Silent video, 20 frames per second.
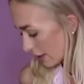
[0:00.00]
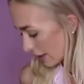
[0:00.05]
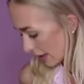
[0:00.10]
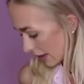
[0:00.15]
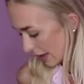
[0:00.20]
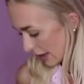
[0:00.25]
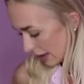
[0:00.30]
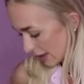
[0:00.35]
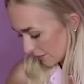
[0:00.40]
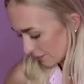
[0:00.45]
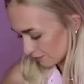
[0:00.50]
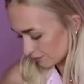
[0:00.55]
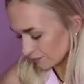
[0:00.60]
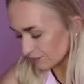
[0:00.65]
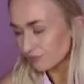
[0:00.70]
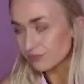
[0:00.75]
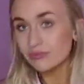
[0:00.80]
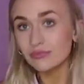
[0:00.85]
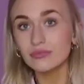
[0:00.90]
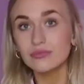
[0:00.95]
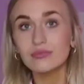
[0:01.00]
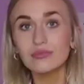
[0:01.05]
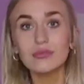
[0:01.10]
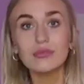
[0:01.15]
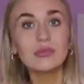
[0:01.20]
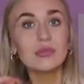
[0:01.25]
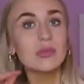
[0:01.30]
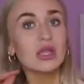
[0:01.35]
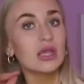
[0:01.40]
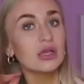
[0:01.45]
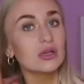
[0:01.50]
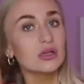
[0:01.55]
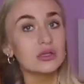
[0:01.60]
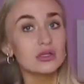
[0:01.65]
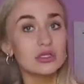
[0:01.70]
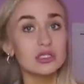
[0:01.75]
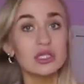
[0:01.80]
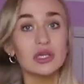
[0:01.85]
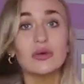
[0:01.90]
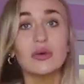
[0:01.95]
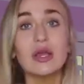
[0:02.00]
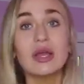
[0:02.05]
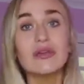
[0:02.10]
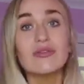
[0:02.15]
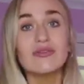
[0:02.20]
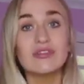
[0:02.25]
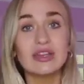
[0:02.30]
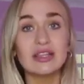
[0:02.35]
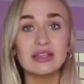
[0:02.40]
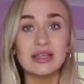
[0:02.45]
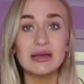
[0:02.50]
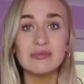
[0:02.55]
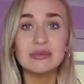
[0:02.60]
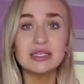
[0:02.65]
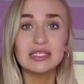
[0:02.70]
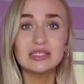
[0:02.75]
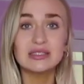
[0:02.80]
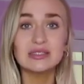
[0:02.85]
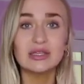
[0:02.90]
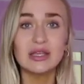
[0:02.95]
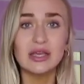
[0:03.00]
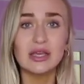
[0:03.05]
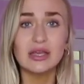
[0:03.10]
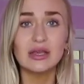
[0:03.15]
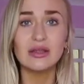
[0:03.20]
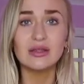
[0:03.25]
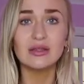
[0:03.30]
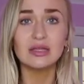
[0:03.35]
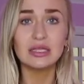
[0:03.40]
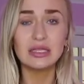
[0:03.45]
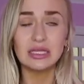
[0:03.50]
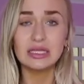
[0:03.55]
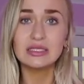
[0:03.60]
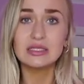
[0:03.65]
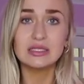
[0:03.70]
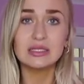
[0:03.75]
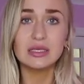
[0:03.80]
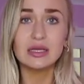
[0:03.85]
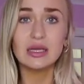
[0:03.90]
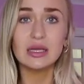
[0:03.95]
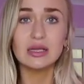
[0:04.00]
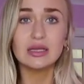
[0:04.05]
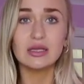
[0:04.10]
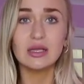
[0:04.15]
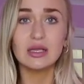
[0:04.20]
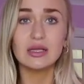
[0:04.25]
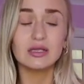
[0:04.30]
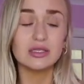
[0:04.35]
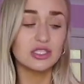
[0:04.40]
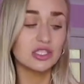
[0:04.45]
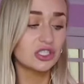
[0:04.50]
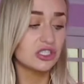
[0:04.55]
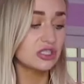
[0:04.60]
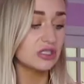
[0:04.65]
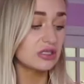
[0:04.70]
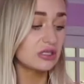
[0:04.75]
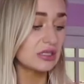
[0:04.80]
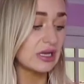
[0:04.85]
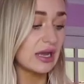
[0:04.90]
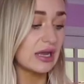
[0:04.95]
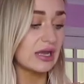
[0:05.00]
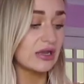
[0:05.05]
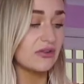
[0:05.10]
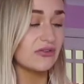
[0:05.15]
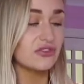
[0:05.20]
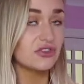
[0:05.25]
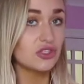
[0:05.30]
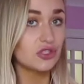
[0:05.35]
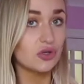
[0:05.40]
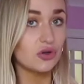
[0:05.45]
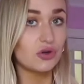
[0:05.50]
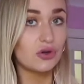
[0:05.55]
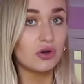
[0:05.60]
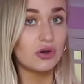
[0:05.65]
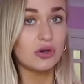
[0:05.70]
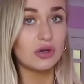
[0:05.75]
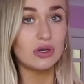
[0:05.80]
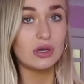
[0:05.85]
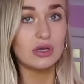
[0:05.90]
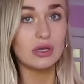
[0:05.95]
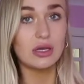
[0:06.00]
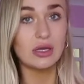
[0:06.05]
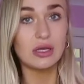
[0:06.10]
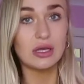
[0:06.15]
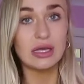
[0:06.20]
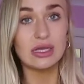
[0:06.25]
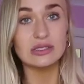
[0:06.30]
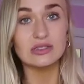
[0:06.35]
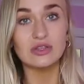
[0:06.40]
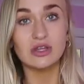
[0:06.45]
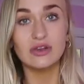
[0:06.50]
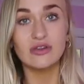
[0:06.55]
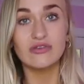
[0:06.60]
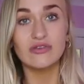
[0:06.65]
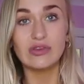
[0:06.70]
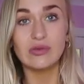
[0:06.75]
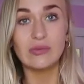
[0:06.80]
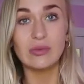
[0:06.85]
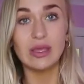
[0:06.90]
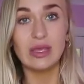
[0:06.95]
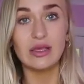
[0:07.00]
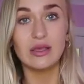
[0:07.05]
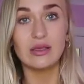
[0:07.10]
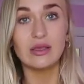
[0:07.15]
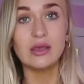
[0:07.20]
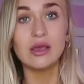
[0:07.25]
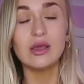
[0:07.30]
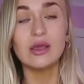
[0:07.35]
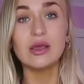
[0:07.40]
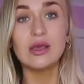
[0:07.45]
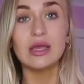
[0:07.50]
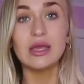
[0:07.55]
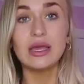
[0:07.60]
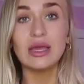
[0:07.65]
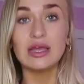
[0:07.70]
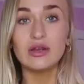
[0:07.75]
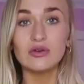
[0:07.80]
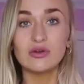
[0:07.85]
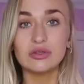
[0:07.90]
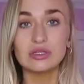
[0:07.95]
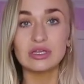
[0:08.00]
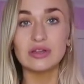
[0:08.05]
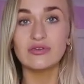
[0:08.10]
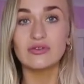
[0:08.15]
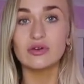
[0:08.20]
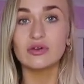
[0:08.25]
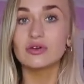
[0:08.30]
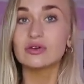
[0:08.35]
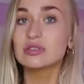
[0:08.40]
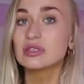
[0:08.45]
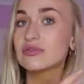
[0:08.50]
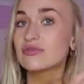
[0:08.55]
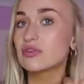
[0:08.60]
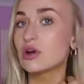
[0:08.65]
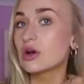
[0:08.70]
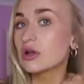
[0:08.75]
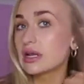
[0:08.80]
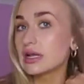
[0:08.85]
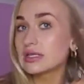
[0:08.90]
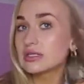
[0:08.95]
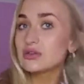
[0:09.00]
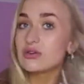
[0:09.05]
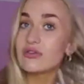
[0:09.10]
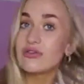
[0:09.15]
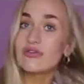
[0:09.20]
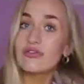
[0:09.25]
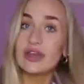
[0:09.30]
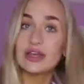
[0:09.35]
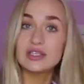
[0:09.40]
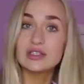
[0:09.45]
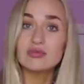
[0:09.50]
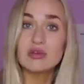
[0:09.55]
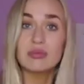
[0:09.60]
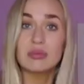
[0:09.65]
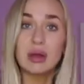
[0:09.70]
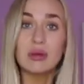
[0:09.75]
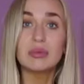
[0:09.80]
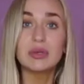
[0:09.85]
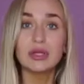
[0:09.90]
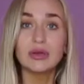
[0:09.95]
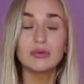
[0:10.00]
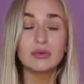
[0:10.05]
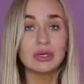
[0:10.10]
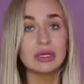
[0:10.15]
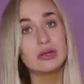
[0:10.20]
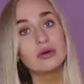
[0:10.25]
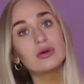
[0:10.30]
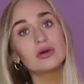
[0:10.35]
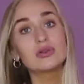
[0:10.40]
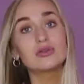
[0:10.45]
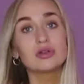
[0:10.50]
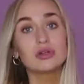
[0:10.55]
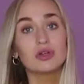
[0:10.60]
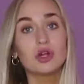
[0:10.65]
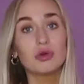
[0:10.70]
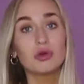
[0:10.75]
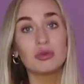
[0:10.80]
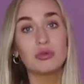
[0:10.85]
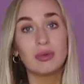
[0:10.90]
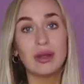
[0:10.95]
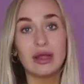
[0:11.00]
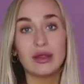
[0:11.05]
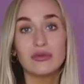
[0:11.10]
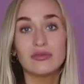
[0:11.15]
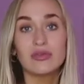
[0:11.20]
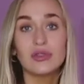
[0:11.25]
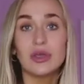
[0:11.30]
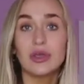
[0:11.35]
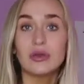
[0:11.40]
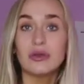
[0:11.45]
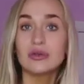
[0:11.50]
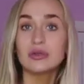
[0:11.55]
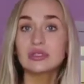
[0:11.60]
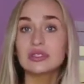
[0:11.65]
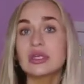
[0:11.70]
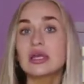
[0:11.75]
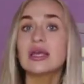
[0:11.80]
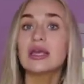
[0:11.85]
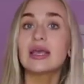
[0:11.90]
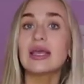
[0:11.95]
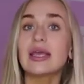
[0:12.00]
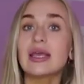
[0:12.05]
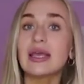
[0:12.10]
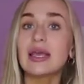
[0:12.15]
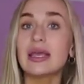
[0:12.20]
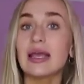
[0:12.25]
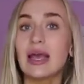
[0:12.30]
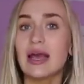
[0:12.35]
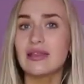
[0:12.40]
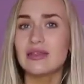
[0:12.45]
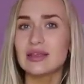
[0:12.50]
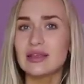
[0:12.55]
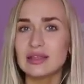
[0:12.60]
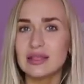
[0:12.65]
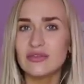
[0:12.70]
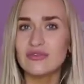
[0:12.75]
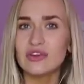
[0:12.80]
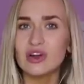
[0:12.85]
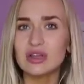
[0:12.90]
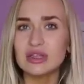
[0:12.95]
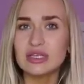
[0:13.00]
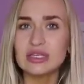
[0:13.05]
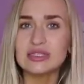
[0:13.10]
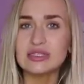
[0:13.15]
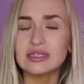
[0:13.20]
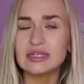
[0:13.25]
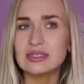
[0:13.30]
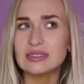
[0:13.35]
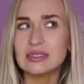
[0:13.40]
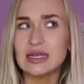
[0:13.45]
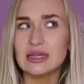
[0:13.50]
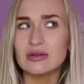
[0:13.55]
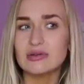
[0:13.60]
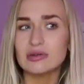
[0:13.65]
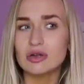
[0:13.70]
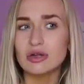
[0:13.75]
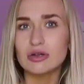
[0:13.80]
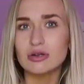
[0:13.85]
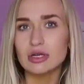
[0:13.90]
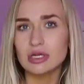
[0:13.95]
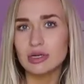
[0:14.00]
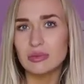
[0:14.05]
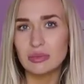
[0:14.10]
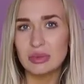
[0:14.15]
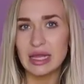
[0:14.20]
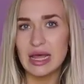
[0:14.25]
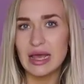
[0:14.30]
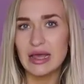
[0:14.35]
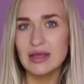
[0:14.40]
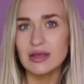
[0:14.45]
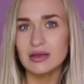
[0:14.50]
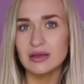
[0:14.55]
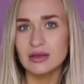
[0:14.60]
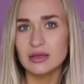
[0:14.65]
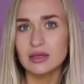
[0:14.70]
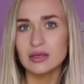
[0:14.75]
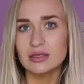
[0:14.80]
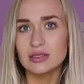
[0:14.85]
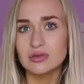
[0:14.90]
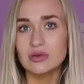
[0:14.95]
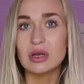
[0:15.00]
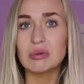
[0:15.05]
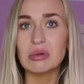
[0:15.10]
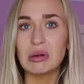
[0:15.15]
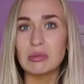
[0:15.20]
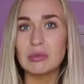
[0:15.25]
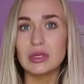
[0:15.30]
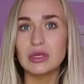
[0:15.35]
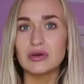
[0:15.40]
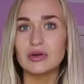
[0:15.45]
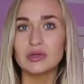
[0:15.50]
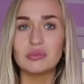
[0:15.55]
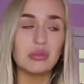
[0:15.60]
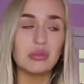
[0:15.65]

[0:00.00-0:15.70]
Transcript: um so hopefully that means that this style of short is going to fit me in all the different colours they've got on I saw first so I probably will order a couple pair of those I think they've got these in a denim colour and a black, so I'll probably order